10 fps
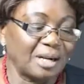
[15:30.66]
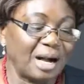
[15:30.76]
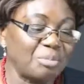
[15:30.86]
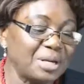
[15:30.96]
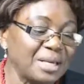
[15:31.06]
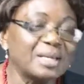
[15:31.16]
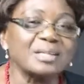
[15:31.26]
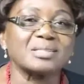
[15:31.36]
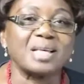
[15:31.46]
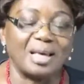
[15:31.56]
Gambling
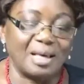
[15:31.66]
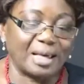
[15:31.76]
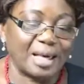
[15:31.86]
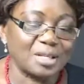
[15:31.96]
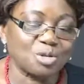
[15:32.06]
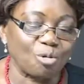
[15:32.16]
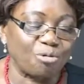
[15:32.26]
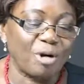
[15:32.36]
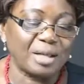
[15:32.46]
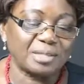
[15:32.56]
is a case
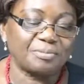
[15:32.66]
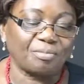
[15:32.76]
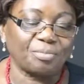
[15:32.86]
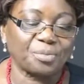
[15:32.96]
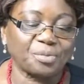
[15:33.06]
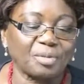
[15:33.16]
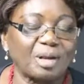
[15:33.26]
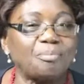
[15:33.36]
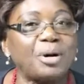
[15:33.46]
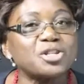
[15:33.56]
of what?
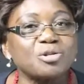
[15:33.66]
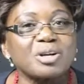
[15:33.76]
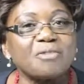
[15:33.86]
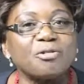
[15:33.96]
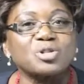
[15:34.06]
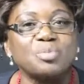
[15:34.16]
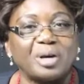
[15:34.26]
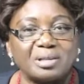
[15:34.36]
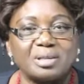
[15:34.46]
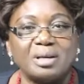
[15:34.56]
Partial
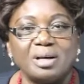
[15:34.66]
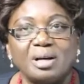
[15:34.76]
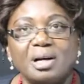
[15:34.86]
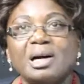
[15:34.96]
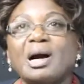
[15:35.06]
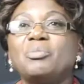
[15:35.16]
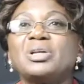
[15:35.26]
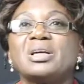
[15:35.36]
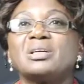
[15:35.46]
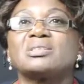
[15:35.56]
reinforcement.
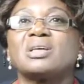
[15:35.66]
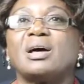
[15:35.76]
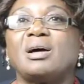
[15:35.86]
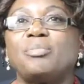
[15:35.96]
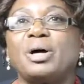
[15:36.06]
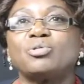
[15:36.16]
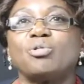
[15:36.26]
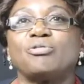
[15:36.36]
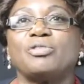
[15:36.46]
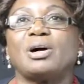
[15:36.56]
Gambling is a part
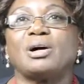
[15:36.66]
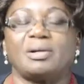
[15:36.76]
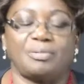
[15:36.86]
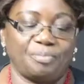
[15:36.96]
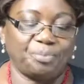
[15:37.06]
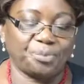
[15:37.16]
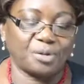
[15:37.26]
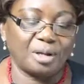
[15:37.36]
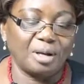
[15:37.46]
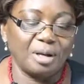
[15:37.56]
of
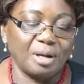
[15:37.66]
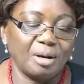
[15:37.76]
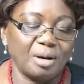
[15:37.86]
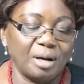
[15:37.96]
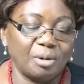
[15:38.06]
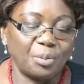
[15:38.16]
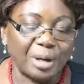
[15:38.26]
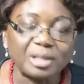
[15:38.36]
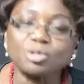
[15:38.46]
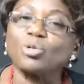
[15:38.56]

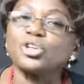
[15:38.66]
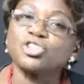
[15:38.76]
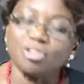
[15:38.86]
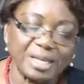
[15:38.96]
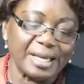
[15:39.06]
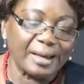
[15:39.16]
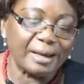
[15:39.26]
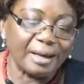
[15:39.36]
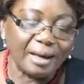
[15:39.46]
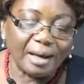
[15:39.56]
operant
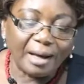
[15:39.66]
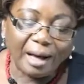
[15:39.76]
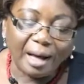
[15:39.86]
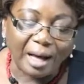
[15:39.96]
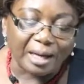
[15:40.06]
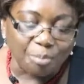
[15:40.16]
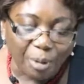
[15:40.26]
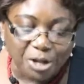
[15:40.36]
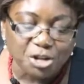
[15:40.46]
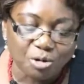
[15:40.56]
conditioning and
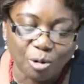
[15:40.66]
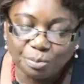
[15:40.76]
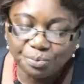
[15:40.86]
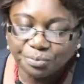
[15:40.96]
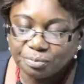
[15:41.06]
partial